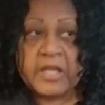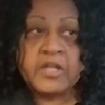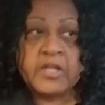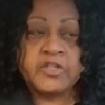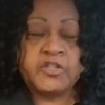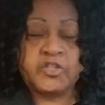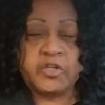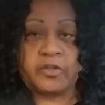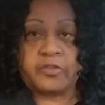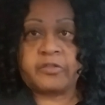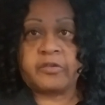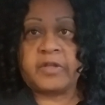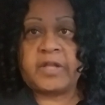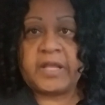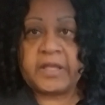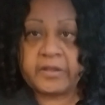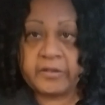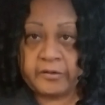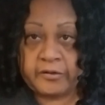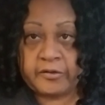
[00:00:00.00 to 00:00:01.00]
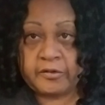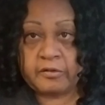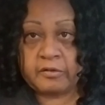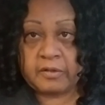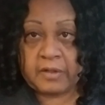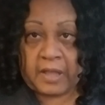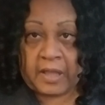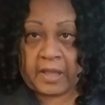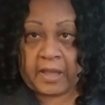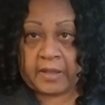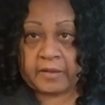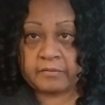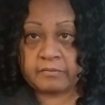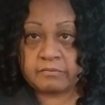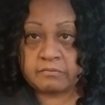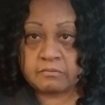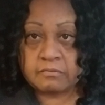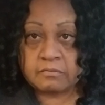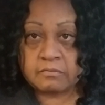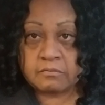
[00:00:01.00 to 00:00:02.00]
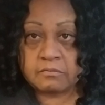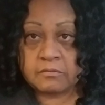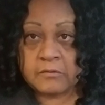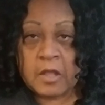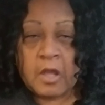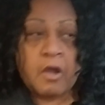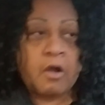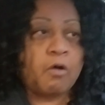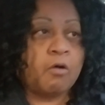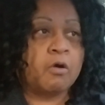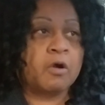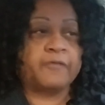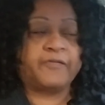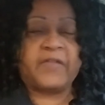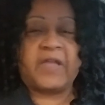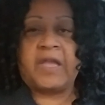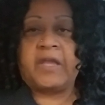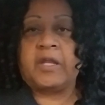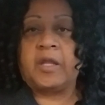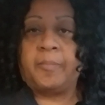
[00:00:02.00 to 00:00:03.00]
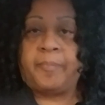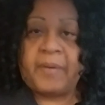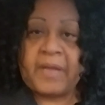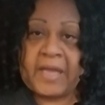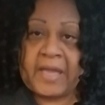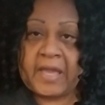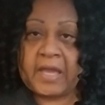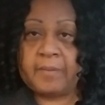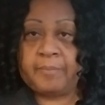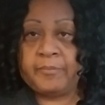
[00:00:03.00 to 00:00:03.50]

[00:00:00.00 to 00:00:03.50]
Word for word: Just so they can do that. Or if they in a bad